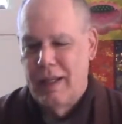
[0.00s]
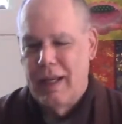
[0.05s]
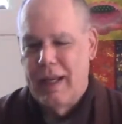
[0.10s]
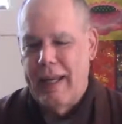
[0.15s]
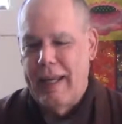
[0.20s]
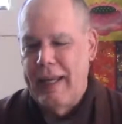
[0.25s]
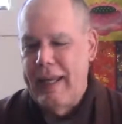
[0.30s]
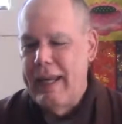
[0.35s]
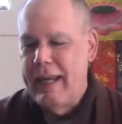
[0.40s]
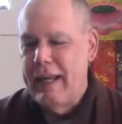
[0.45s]

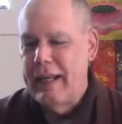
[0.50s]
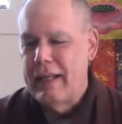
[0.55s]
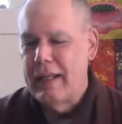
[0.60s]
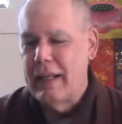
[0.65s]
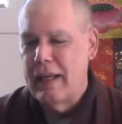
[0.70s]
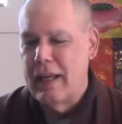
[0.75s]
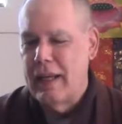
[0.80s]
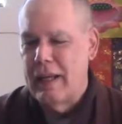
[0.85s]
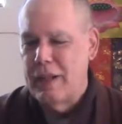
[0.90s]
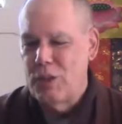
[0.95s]

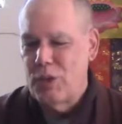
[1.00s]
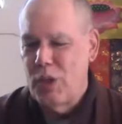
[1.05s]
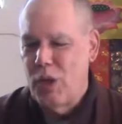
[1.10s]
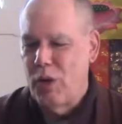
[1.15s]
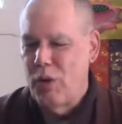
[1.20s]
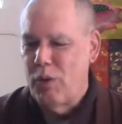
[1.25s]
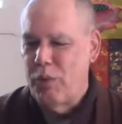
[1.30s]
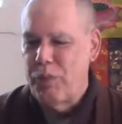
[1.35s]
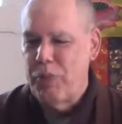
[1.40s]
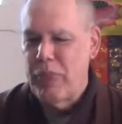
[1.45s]
And
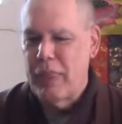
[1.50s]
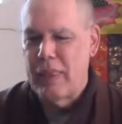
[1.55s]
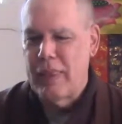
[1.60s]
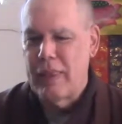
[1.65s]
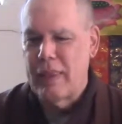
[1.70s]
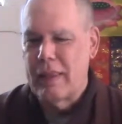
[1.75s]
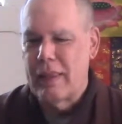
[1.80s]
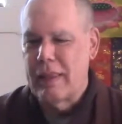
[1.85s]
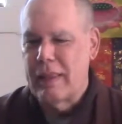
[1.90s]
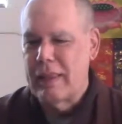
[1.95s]
so
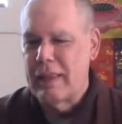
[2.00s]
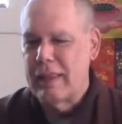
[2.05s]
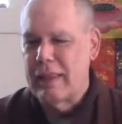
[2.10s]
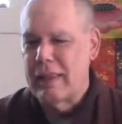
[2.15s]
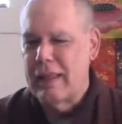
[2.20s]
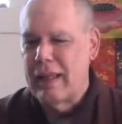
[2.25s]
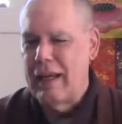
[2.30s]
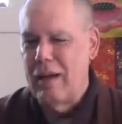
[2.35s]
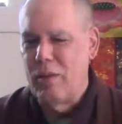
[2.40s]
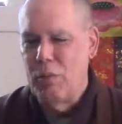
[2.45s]

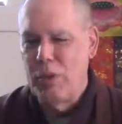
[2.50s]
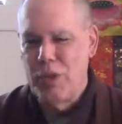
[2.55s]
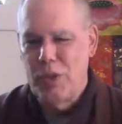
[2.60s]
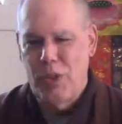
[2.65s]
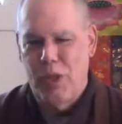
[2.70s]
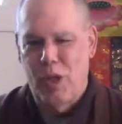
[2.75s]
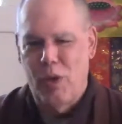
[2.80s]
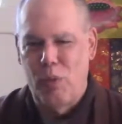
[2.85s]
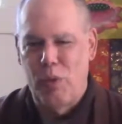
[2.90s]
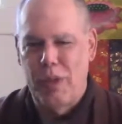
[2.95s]
I'm going to
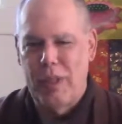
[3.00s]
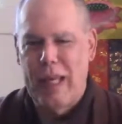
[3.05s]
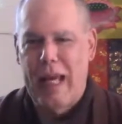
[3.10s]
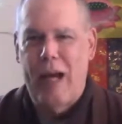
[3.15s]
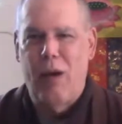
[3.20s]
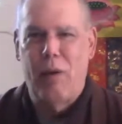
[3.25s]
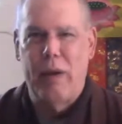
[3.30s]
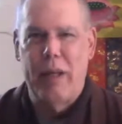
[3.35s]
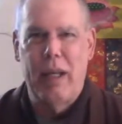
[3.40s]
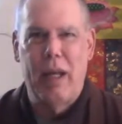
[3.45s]
start with
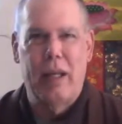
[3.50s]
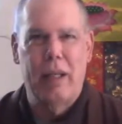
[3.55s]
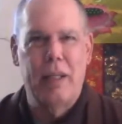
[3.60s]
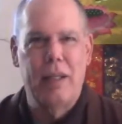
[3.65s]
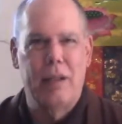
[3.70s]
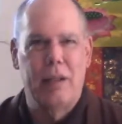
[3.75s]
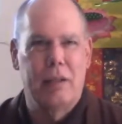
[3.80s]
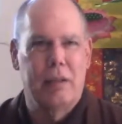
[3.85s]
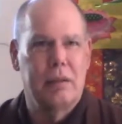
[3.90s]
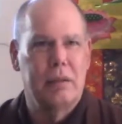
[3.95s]
how I got
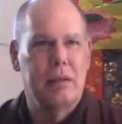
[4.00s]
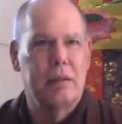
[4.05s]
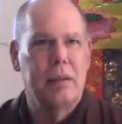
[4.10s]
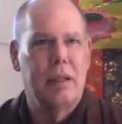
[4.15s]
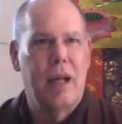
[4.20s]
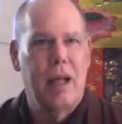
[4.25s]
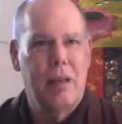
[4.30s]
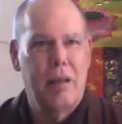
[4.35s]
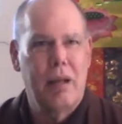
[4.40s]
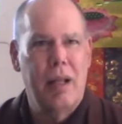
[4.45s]
here.
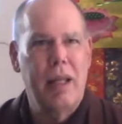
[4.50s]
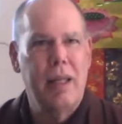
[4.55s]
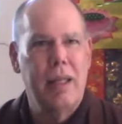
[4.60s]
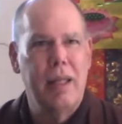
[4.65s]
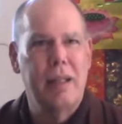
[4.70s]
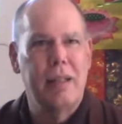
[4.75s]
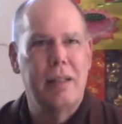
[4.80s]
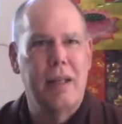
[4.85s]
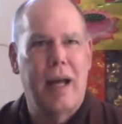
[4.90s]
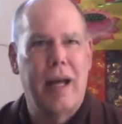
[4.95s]
How did I
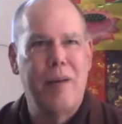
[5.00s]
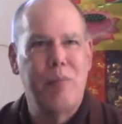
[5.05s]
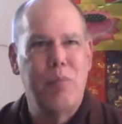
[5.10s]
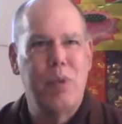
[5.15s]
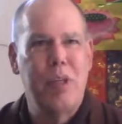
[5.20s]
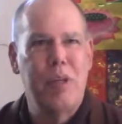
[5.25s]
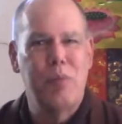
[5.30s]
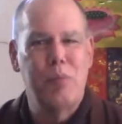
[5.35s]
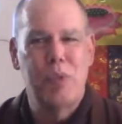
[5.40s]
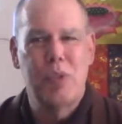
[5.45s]
get to
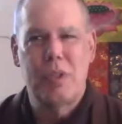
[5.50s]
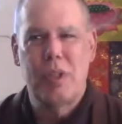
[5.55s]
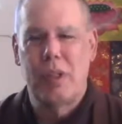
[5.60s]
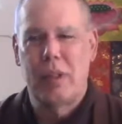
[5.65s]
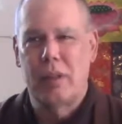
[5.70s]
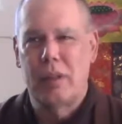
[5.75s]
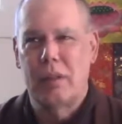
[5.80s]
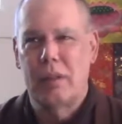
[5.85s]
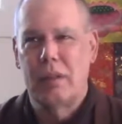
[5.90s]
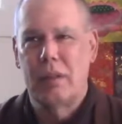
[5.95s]

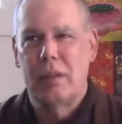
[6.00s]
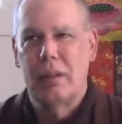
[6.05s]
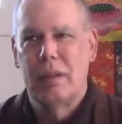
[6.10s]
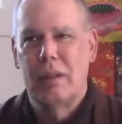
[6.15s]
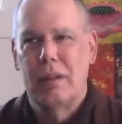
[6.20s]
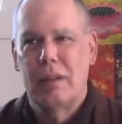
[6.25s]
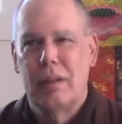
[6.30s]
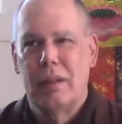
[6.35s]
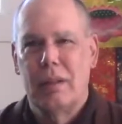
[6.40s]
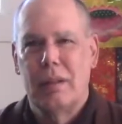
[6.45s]
IBMC?
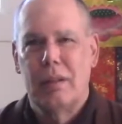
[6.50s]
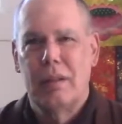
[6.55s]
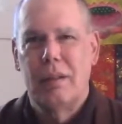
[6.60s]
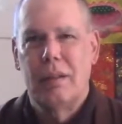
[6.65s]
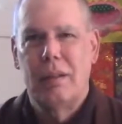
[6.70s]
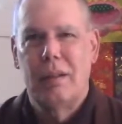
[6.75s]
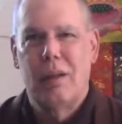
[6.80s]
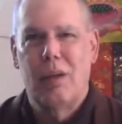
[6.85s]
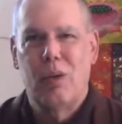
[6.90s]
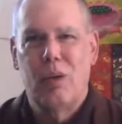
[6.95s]

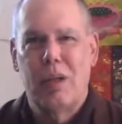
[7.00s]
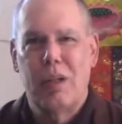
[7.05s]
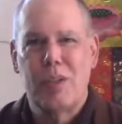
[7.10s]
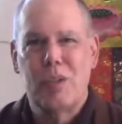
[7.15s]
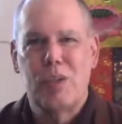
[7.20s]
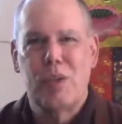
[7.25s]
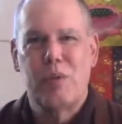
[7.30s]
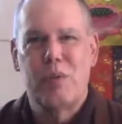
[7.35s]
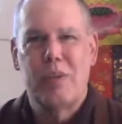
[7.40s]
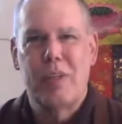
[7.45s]
You know,
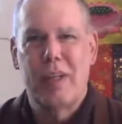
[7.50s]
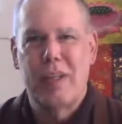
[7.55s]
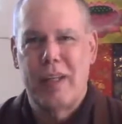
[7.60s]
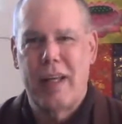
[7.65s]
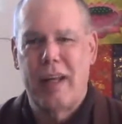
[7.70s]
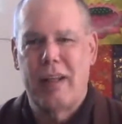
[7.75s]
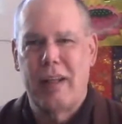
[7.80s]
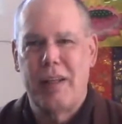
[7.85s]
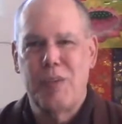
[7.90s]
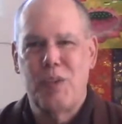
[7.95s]
because
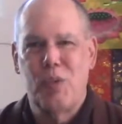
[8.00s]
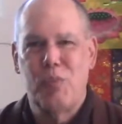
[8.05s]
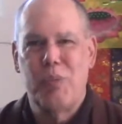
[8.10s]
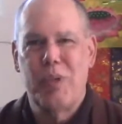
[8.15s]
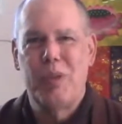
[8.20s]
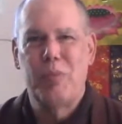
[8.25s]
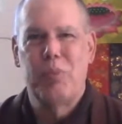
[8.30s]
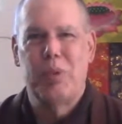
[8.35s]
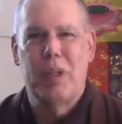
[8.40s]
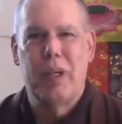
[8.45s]
LA's a
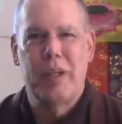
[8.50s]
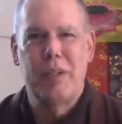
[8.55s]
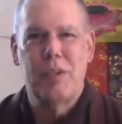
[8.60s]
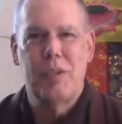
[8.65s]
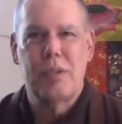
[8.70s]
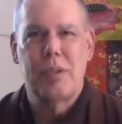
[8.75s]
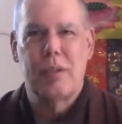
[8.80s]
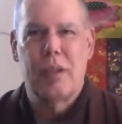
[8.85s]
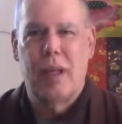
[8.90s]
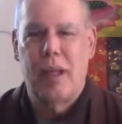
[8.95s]
big
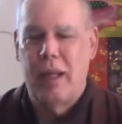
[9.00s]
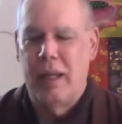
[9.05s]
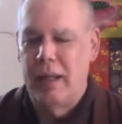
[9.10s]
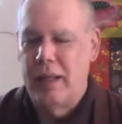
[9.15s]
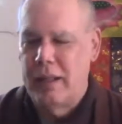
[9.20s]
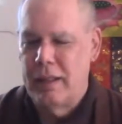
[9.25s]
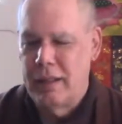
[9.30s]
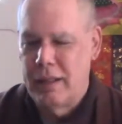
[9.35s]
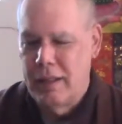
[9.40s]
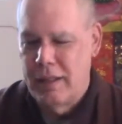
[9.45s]
place,
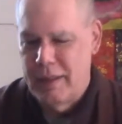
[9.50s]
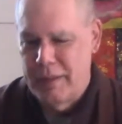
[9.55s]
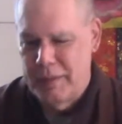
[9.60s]
and